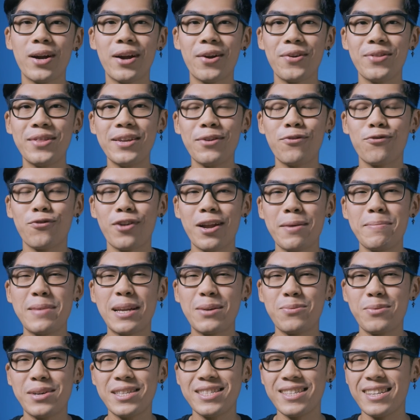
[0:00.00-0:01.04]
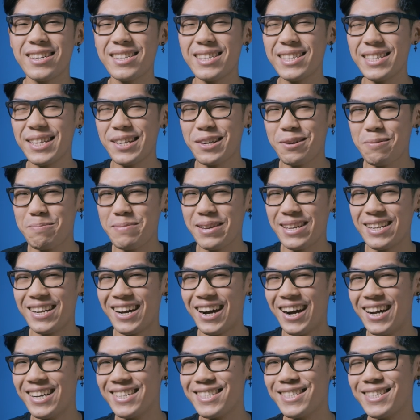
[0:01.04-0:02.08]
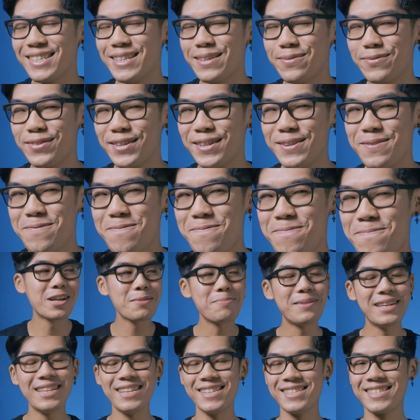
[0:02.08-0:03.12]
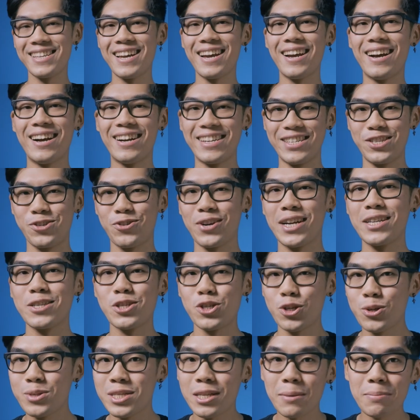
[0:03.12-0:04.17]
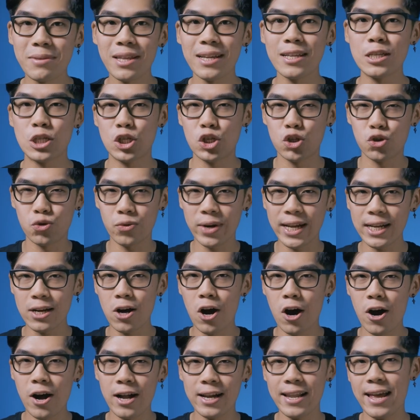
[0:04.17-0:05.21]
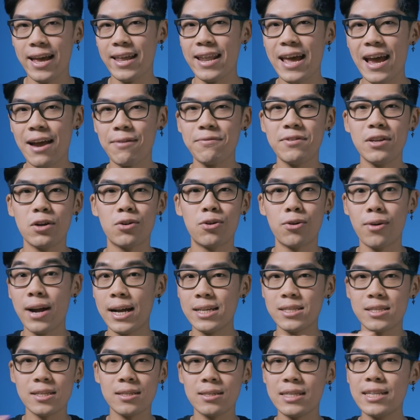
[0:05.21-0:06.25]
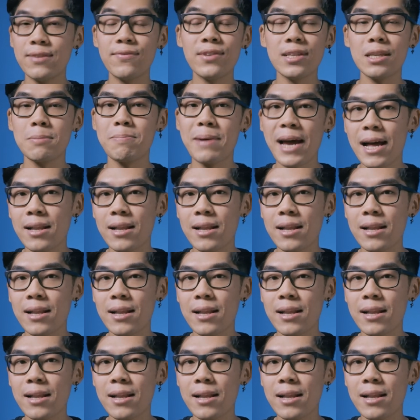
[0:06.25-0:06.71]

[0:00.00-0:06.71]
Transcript: where the framing was a little bit uneven. What I mean is that I try to shoot something straight on and have the horizon evenly